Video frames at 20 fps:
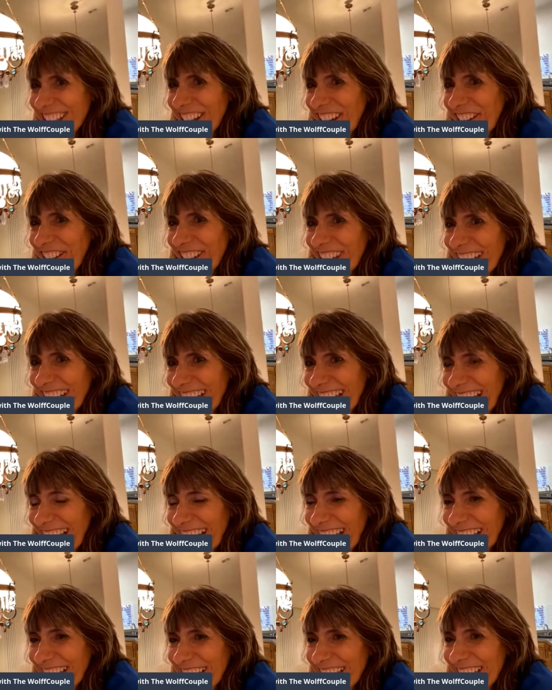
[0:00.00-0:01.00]
are funny.
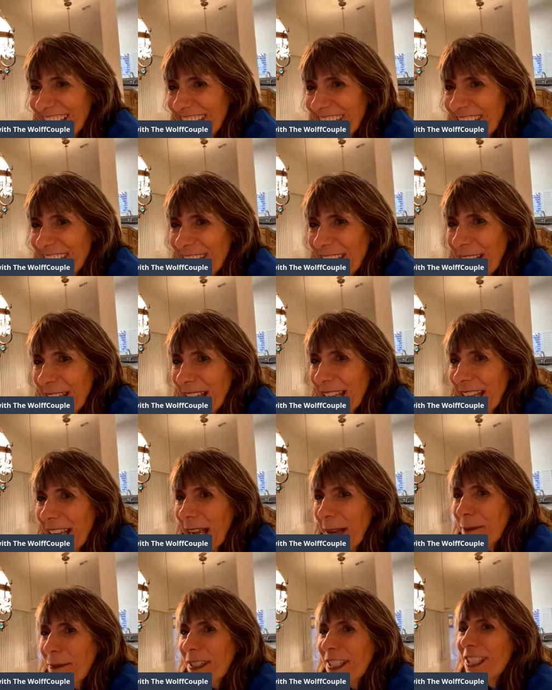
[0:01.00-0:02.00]
in here or something.
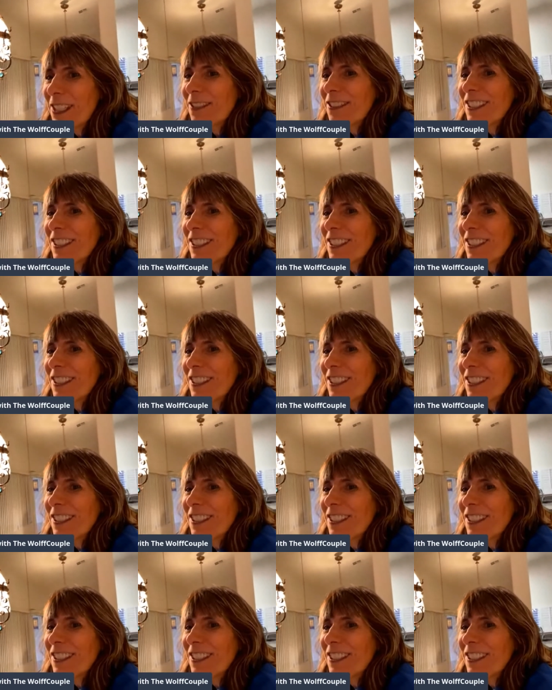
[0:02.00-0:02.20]
Happy New